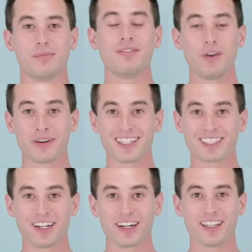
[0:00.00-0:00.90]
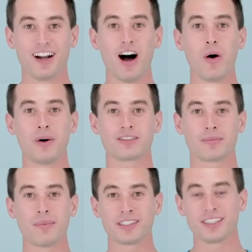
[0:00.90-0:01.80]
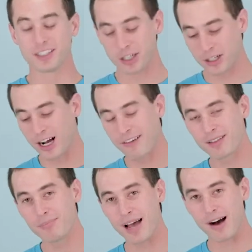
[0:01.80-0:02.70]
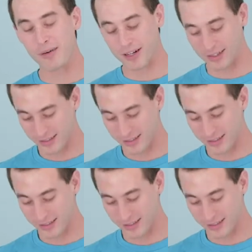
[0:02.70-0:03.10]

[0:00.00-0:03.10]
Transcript: Before we get started, always remember to turn off the power.